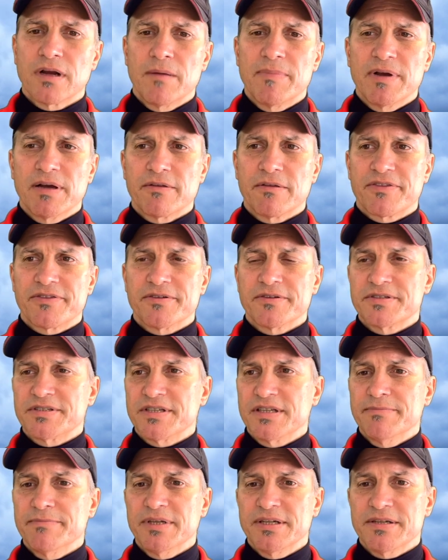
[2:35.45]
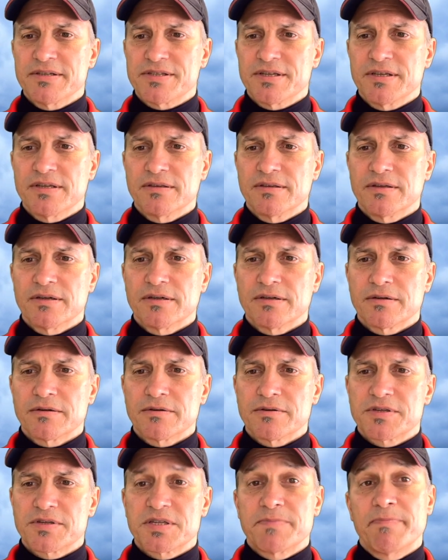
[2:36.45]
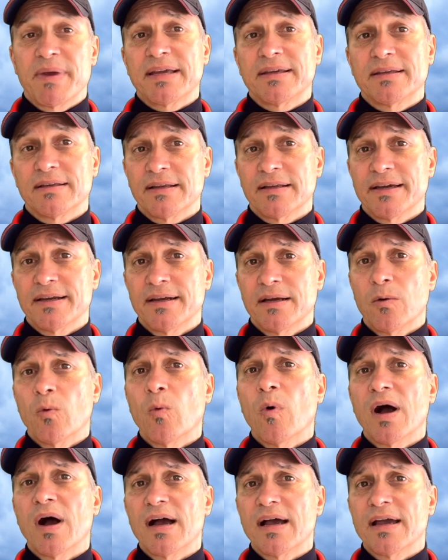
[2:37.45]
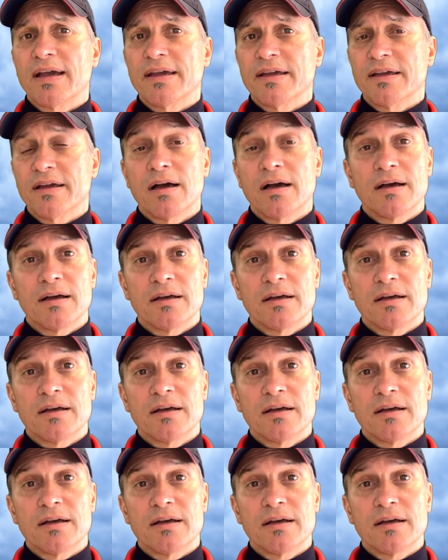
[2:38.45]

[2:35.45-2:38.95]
About 13 minutes in, they're speculating why